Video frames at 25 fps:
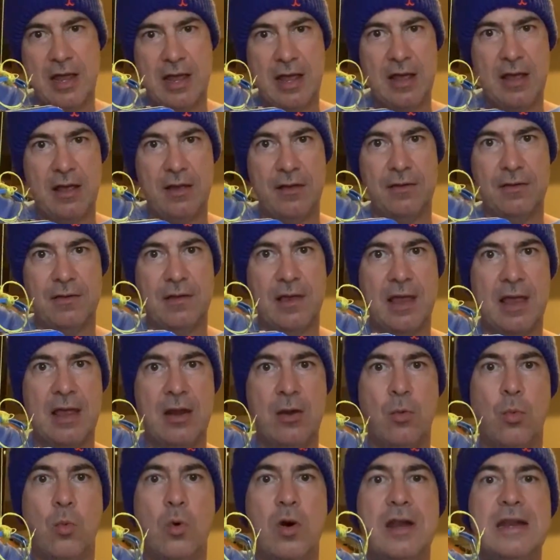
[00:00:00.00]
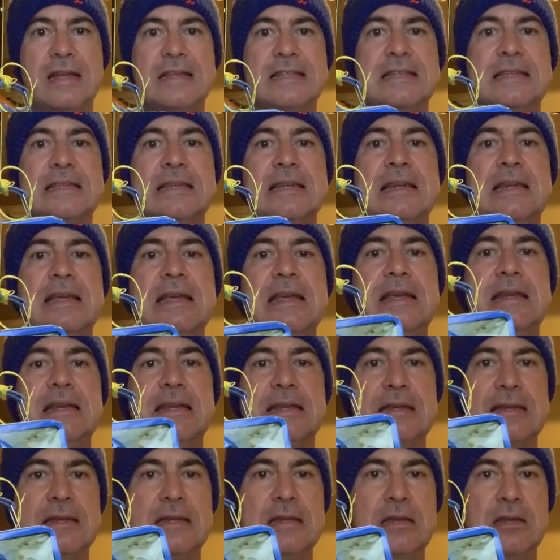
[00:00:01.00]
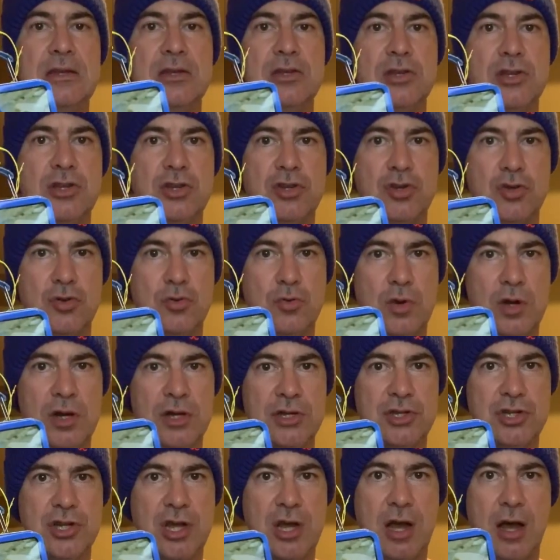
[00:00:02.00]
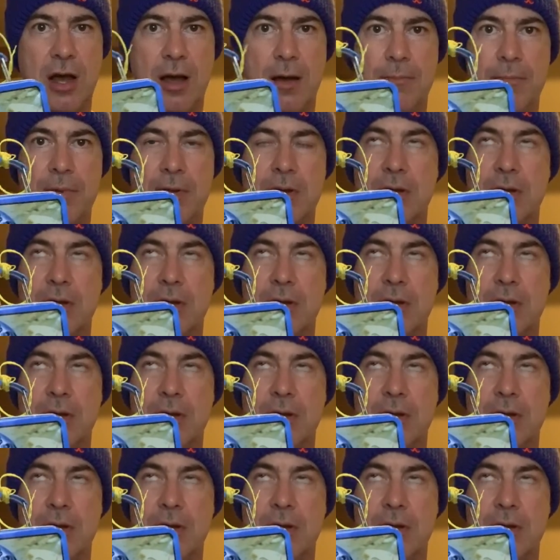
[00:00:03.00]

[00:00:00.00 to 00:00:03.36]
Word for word: has and what is needed to do a job.